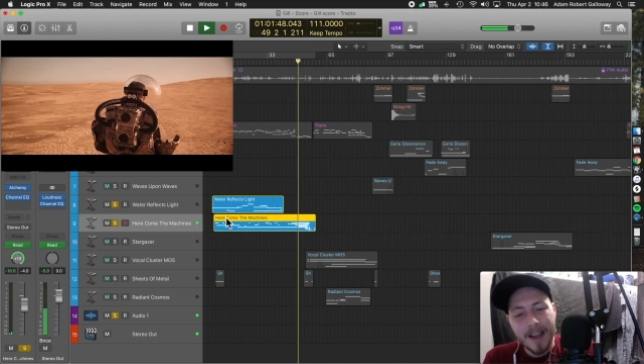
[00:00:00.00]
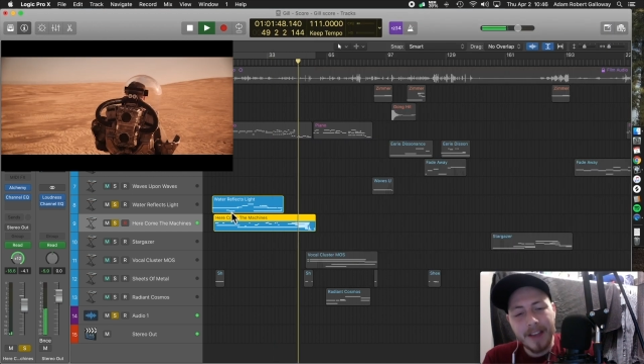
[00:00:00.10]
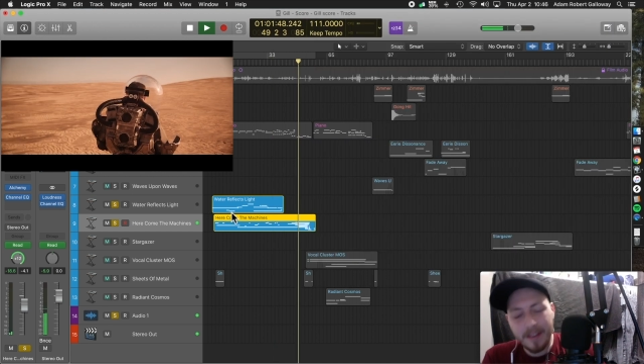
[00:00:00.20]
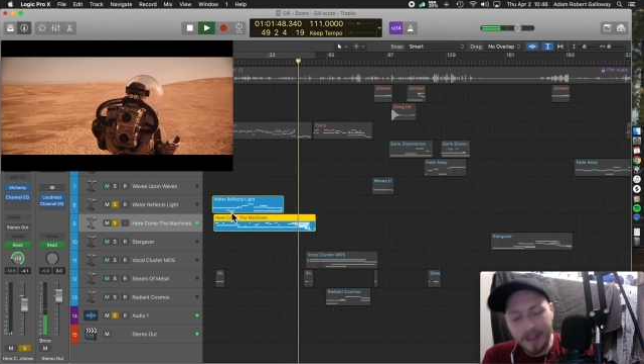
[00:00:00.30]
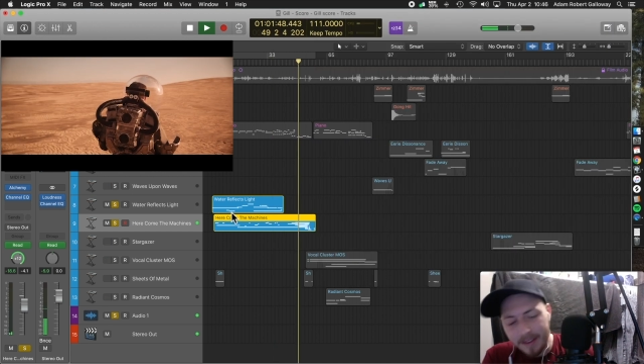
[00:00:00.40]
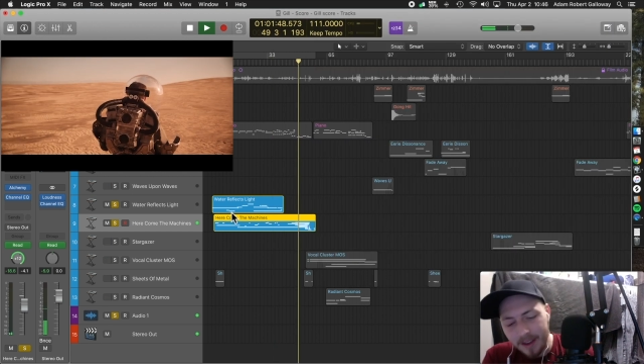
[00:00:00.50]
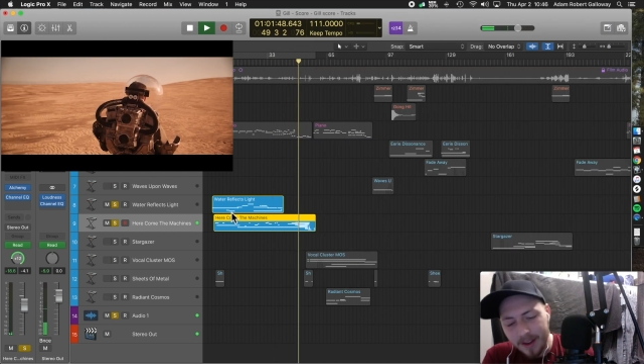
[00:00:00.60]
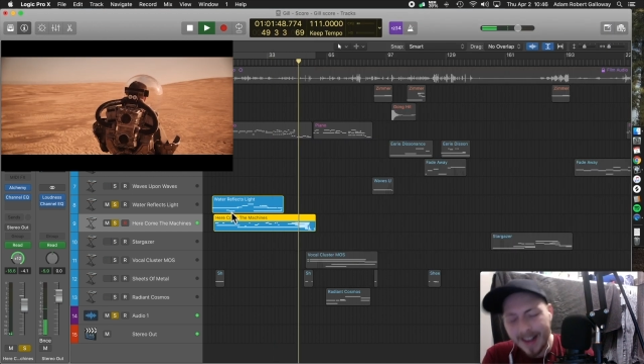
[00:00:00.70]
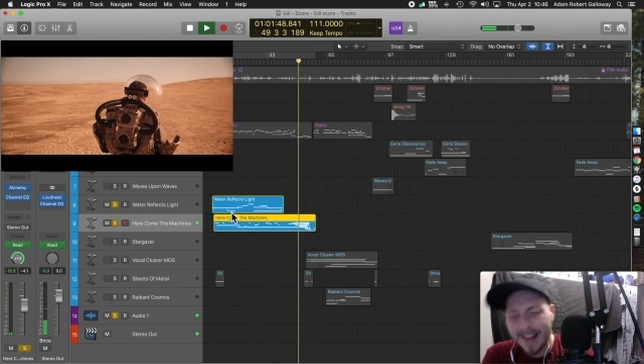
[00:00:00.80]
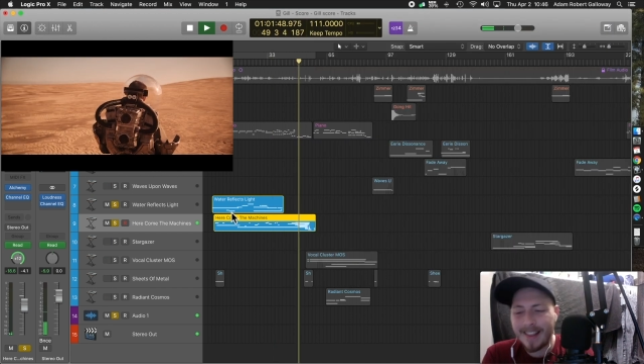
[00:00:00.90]
this you
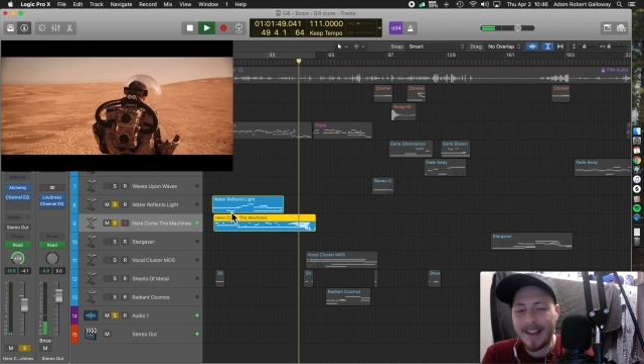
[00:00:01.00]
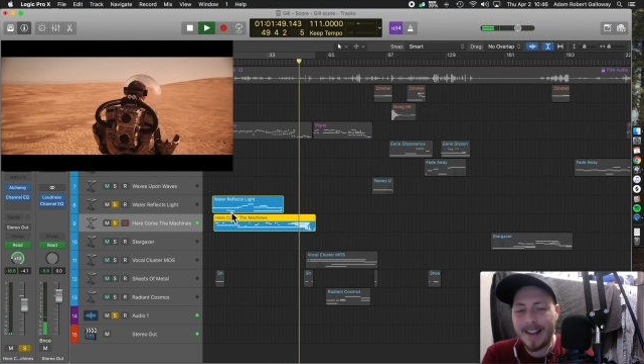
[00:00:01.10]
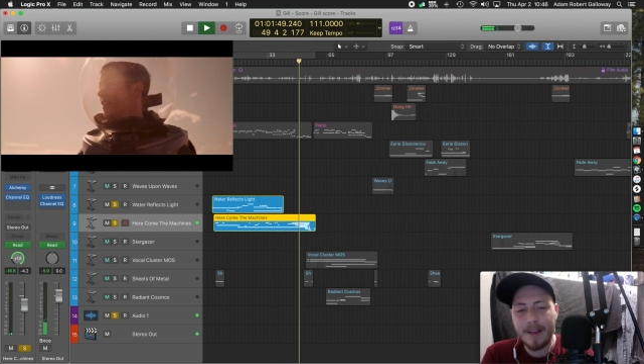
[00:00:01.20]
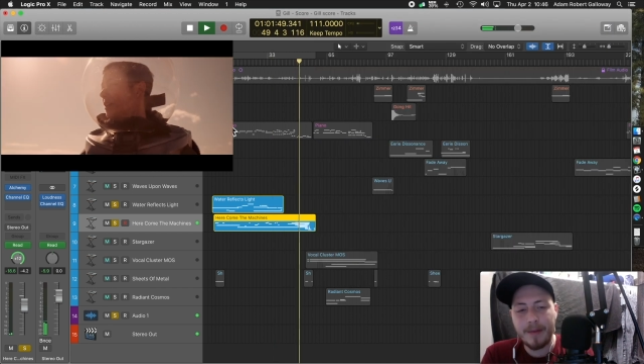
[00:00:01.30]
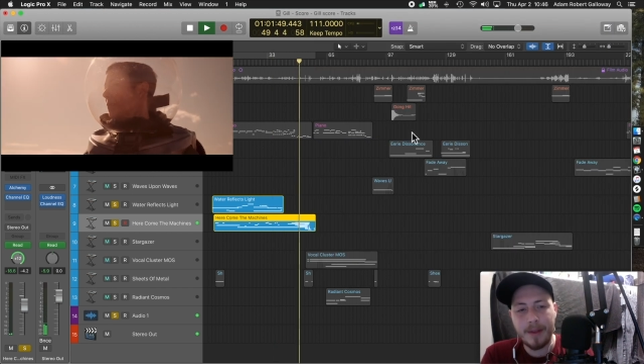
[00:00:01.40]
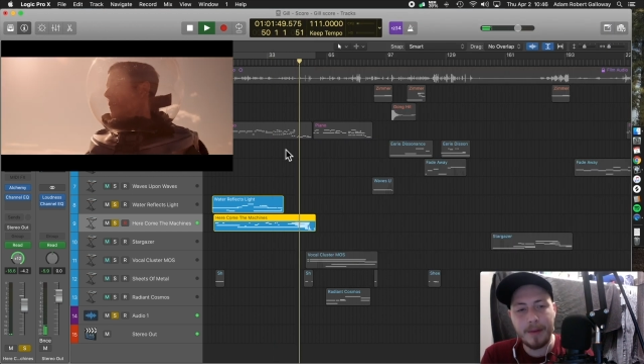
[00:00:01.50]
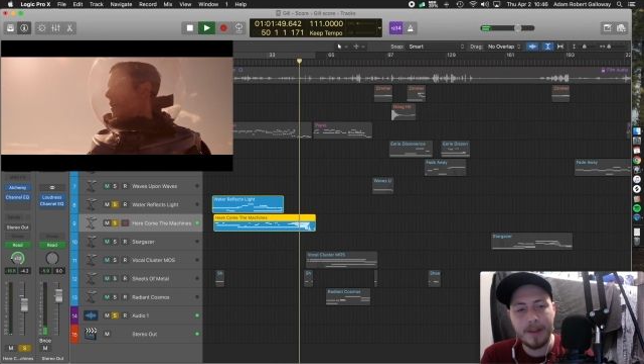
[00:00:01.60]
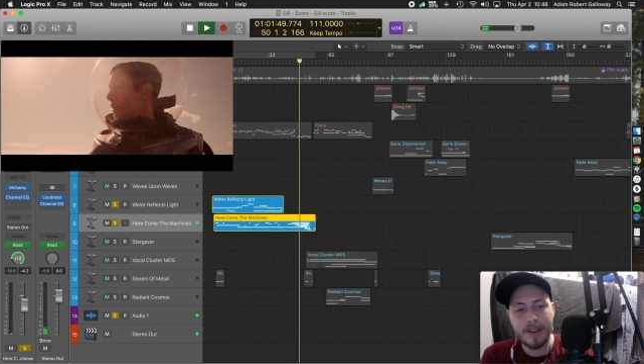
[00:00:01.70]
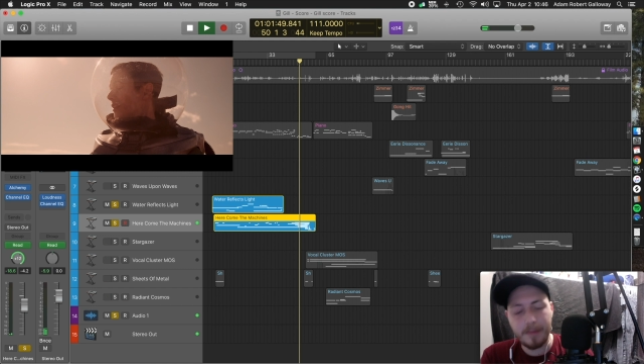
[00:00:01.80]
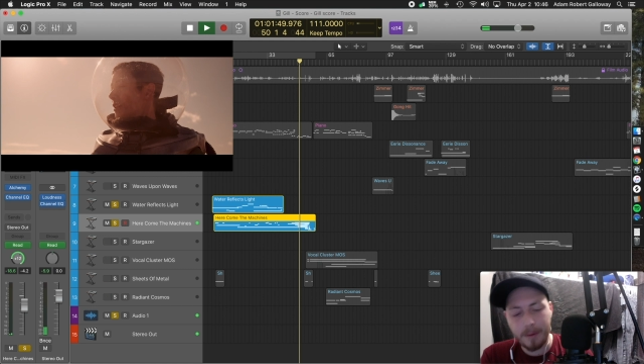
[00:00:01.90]
kind of get the idea with
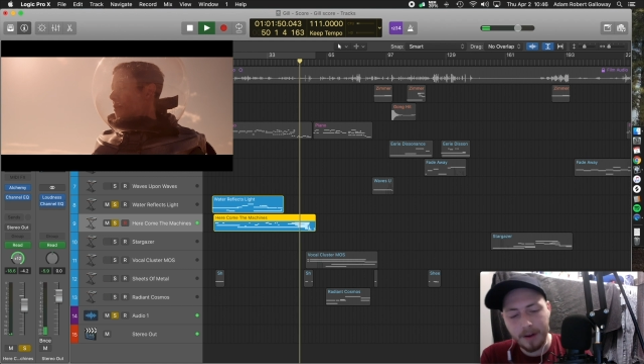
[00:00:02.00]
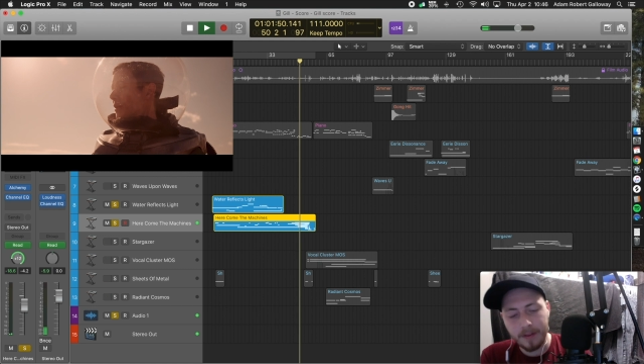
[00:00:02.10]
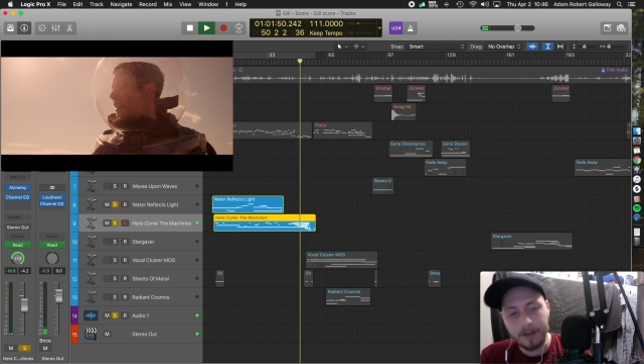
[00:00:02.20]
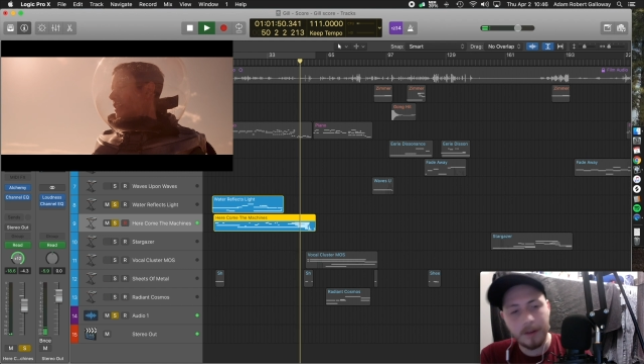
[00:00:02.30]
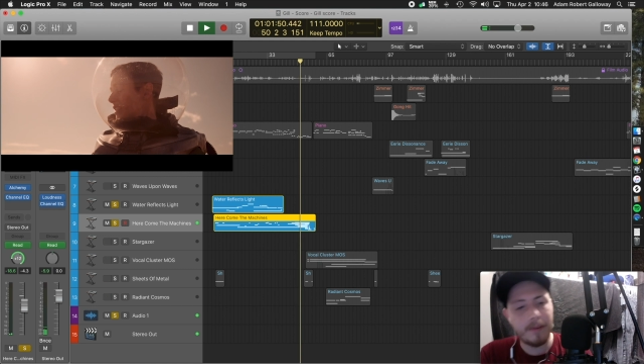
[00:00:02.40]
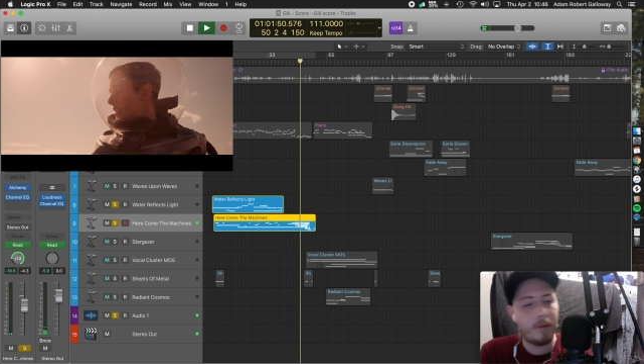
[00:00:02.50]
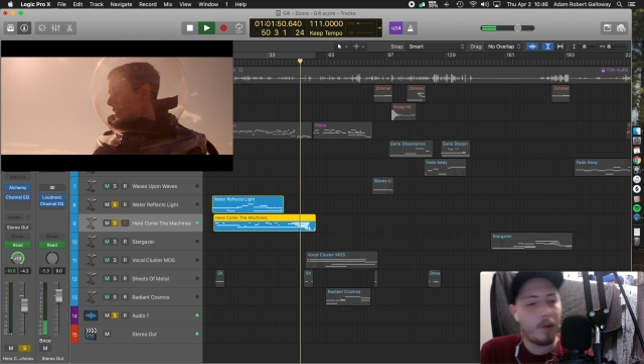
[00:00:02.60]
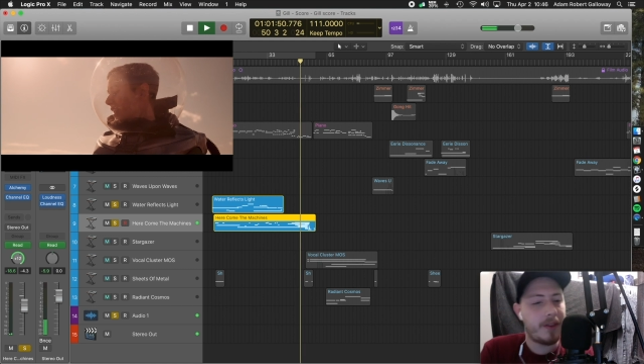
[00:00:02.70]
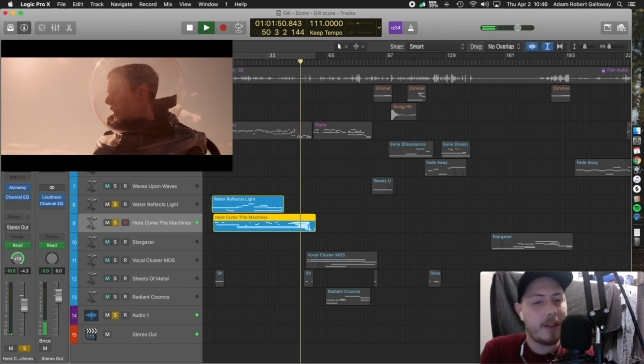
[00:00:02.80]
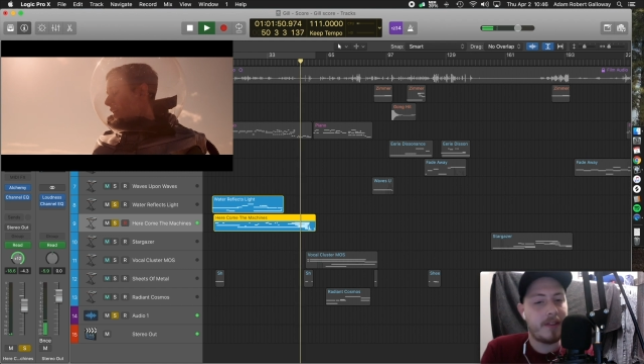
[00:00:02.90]
this part in terms of
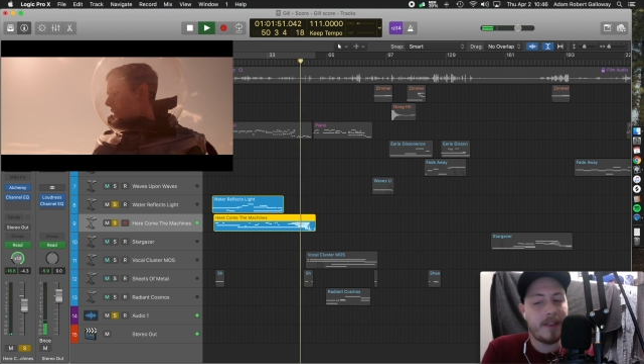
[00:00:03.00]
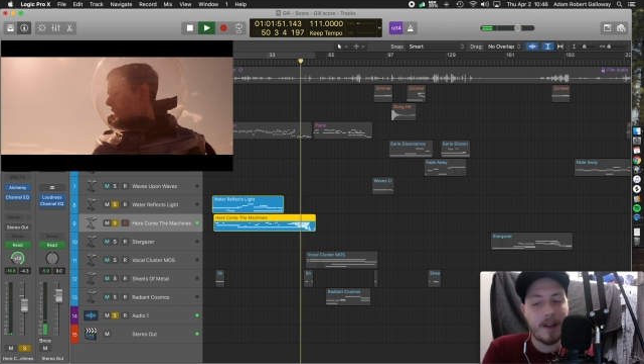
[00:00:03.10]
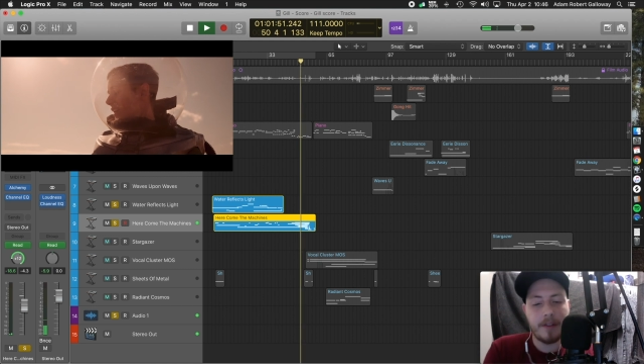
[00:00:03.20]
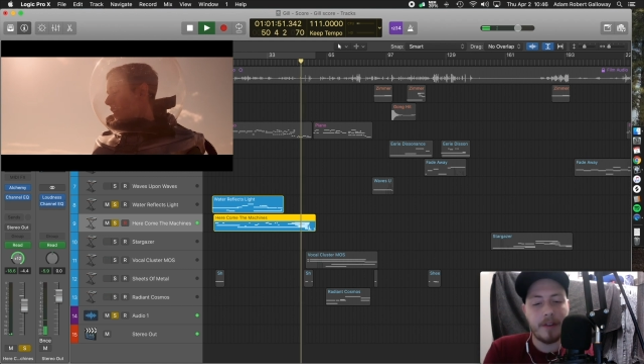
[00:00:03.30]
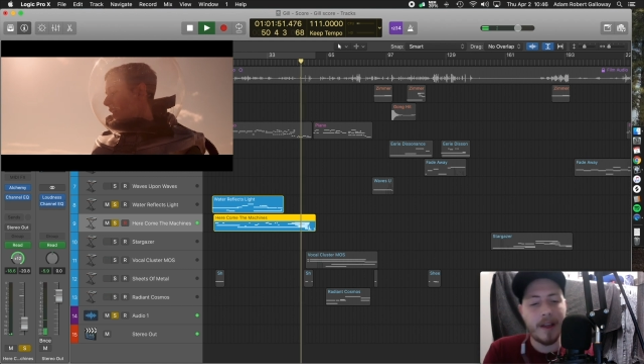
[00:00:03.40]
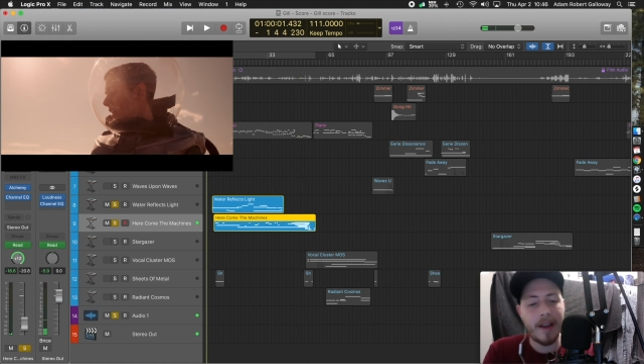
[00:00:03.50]
what these sounds are like,